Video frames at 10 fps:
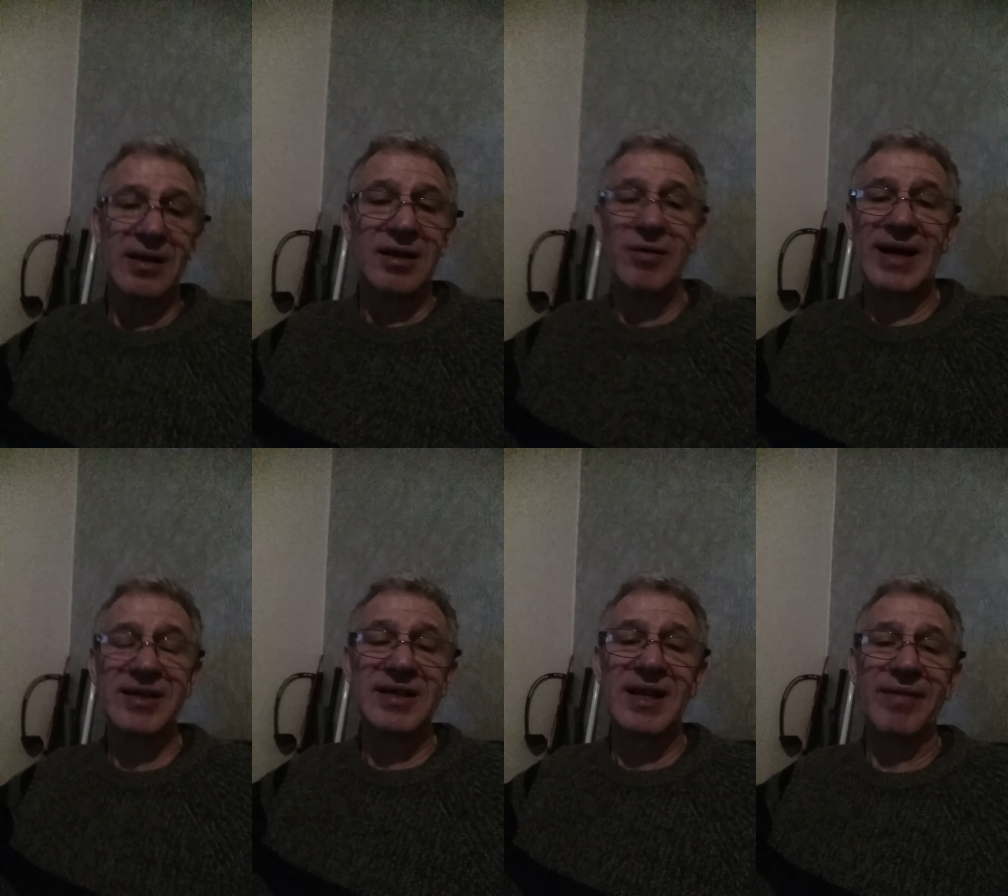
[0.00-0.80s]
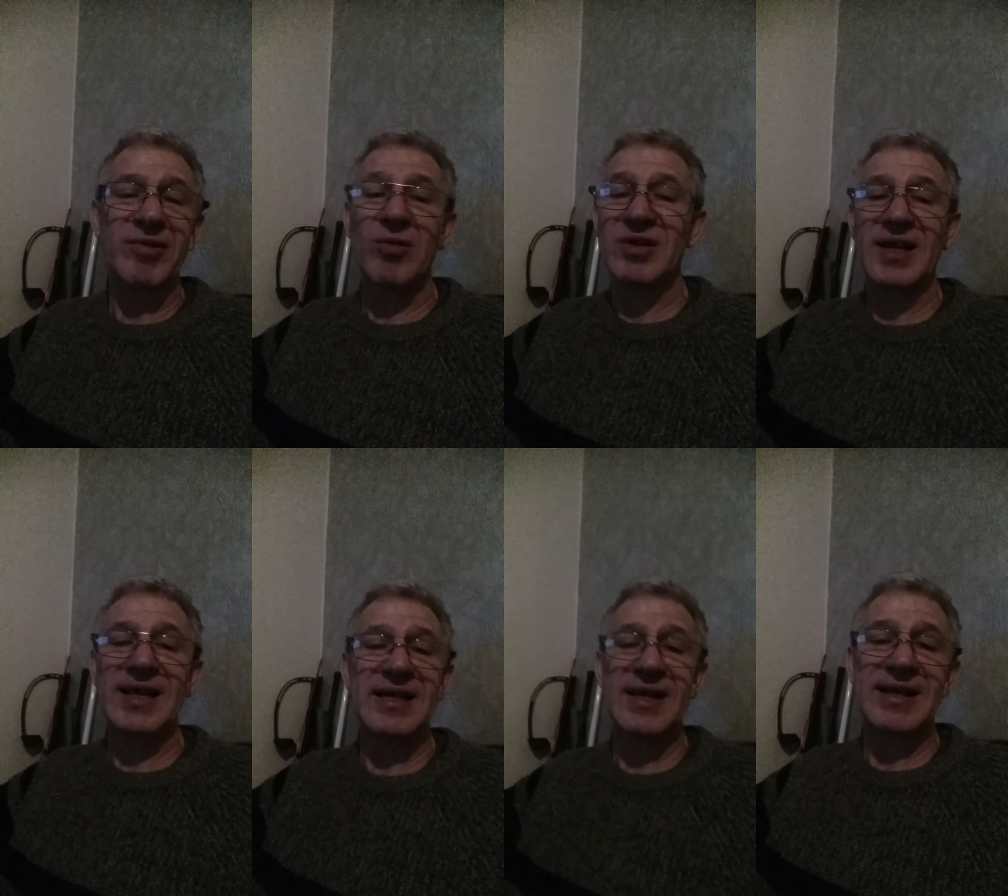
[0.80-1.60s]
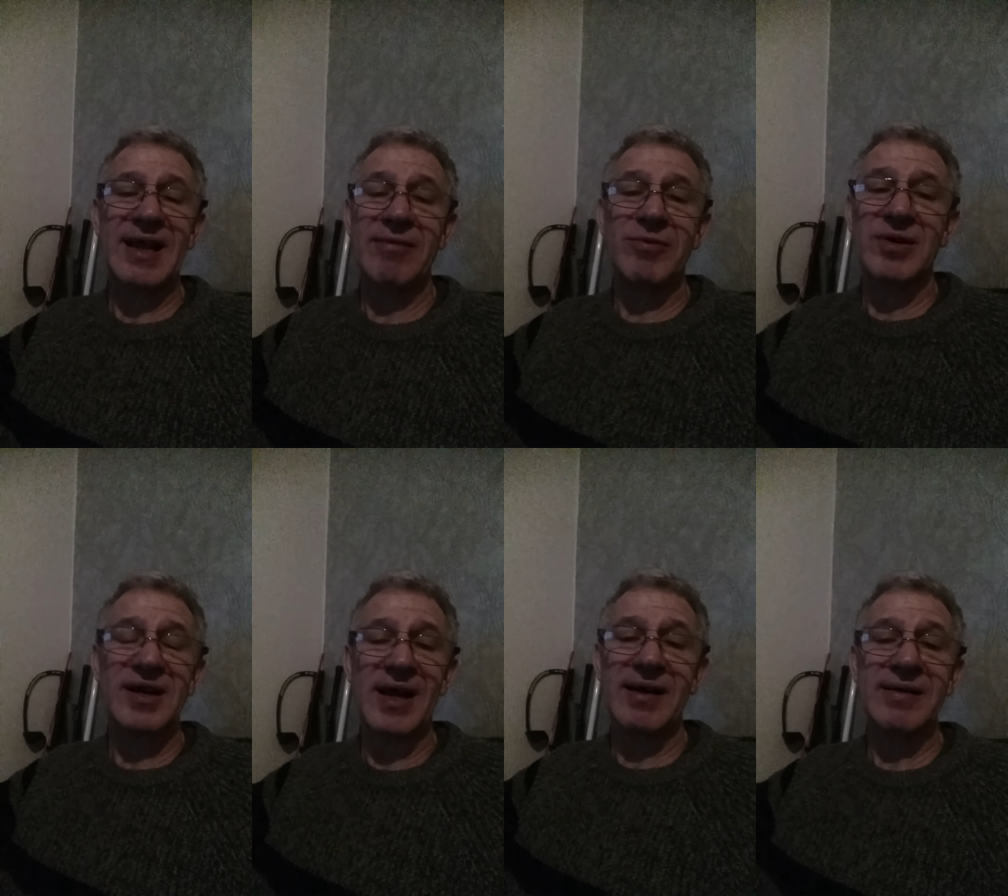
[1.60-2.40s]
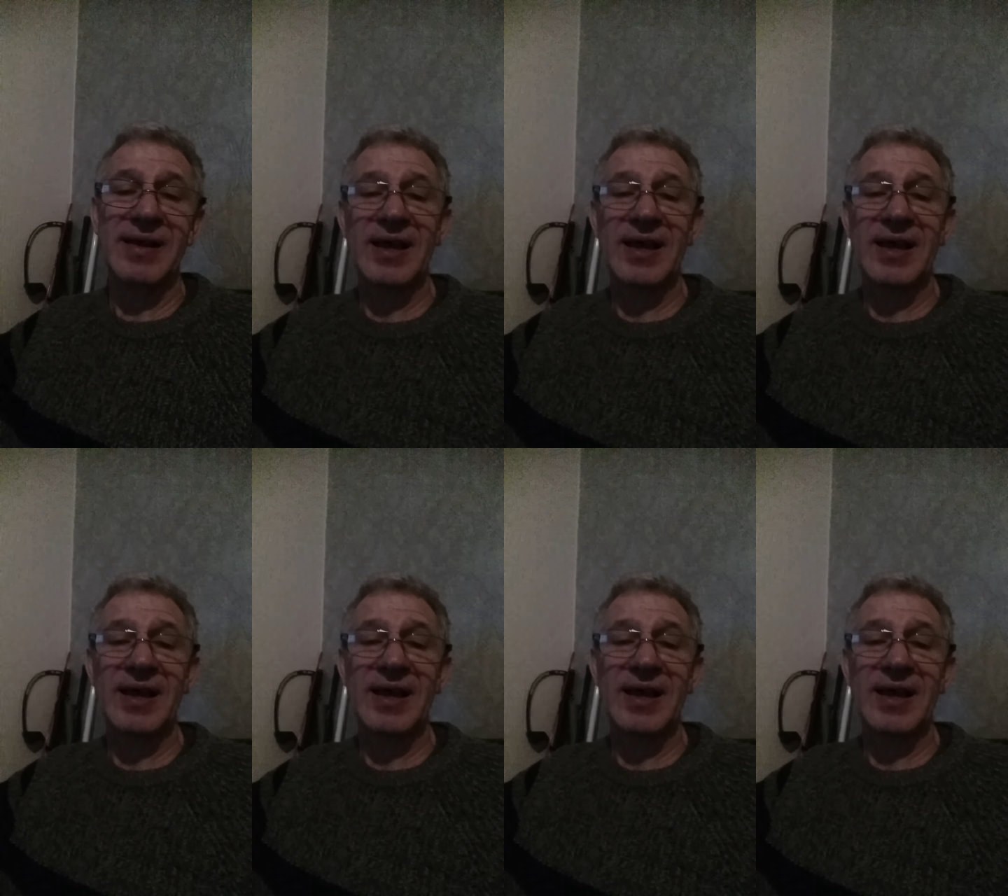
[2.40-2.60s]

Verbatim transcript: Who else has left? Ortiz, he don't want to know.